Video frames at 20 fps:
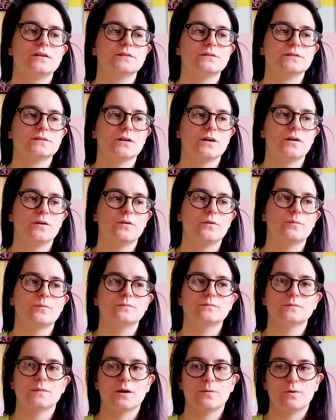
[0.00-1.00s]
So
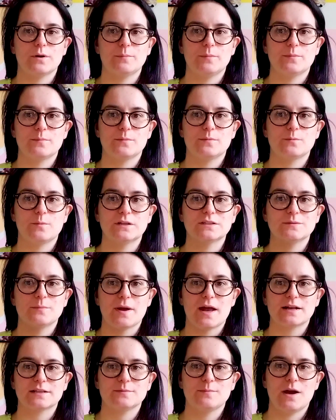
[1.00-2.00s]
I went
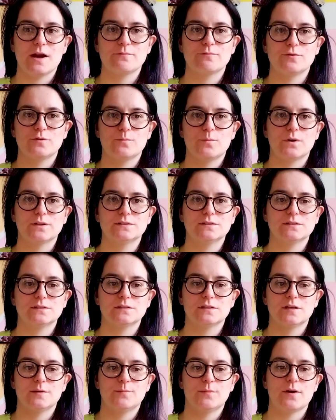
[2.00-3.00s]
back to my room, went to
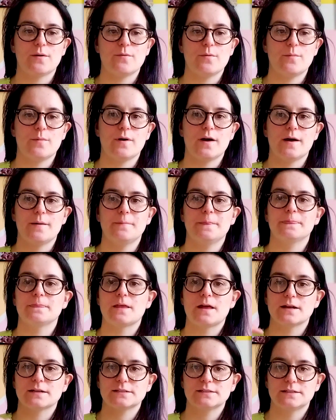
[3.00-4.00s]
sleep, blah, blah, blah.
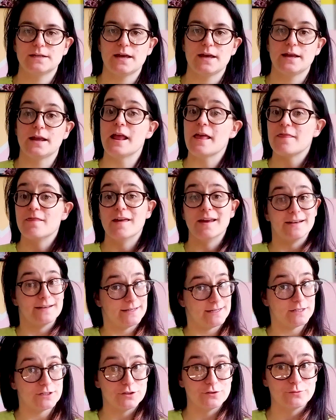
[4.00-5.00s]
Next day, they
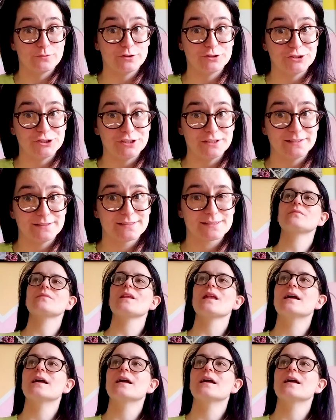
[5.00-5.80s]
didn't do the sheets.